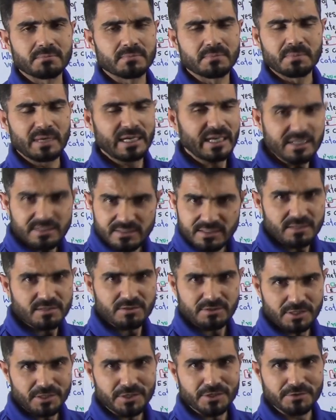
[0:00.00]
mechanistic
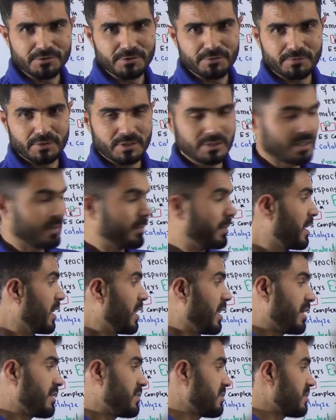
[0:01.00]
studies of the enzyme.
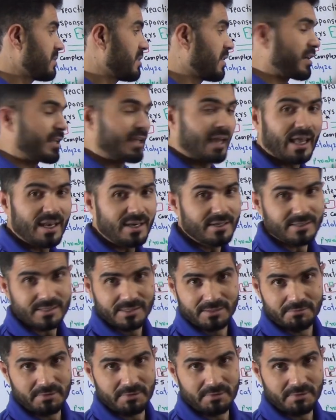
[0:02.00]
It is the reality.